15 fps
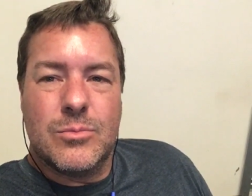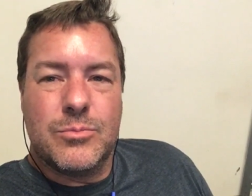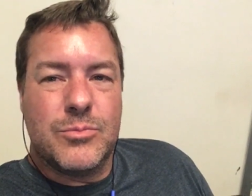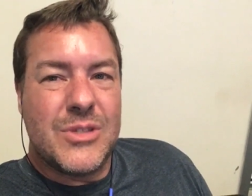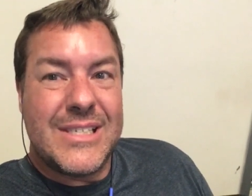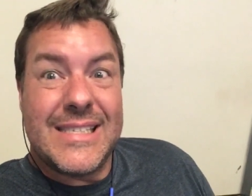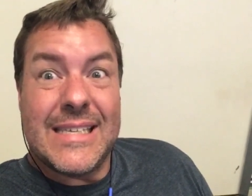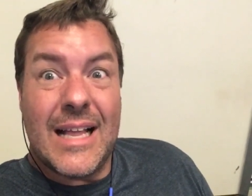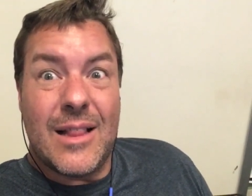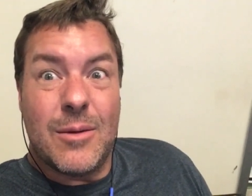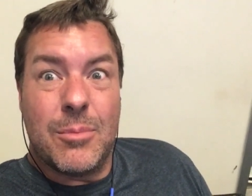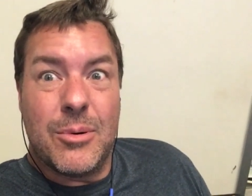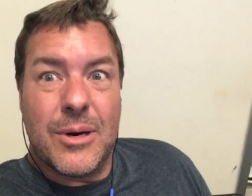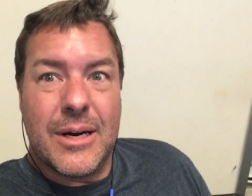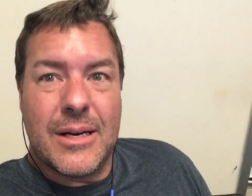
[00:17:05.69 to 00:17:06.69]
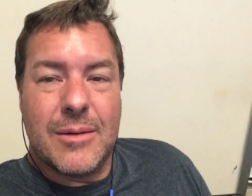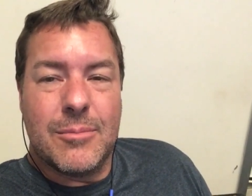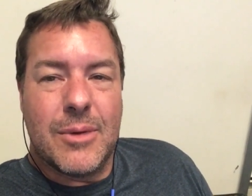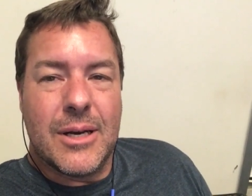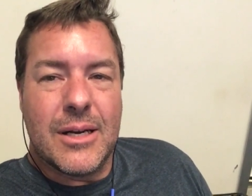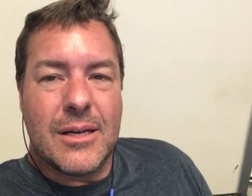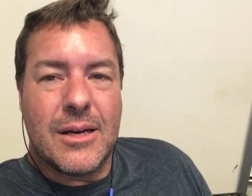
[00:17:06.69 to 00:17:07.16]
celebrating
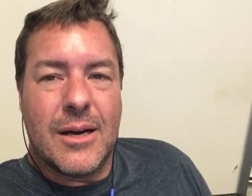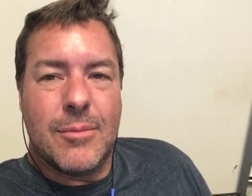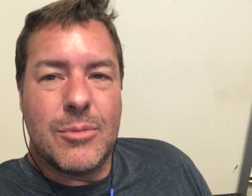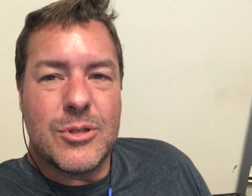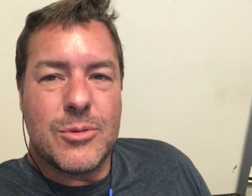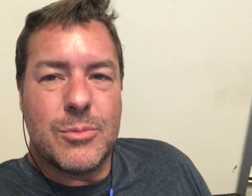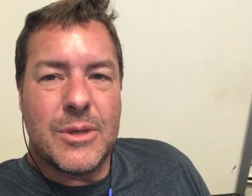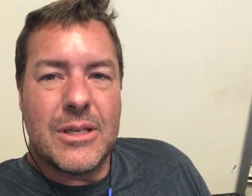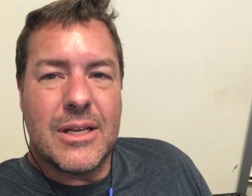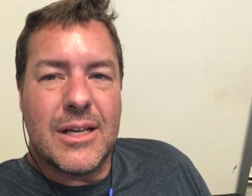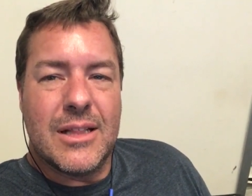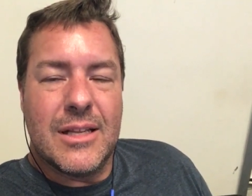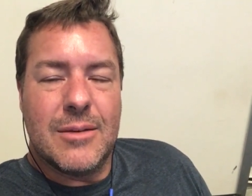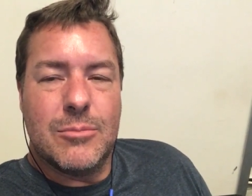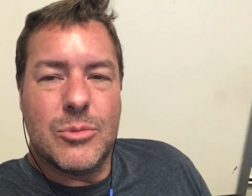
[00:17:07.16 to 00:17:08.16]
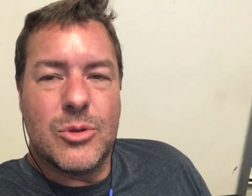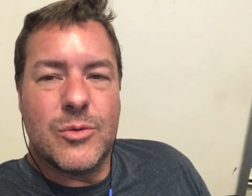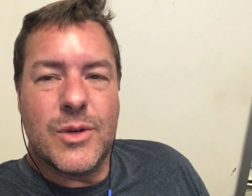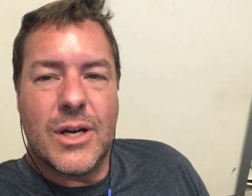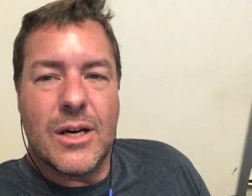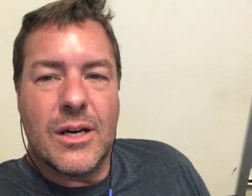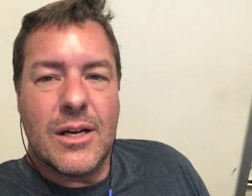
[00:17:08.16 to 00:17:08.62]
my accomplishment and then
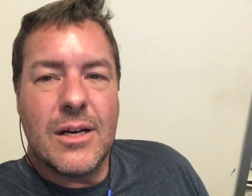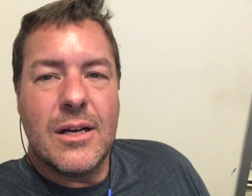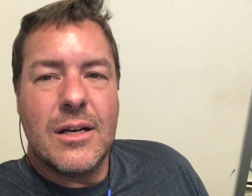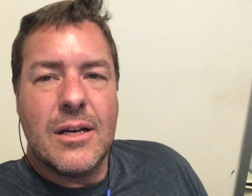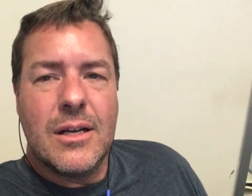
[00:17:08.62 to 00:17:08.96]
moving on.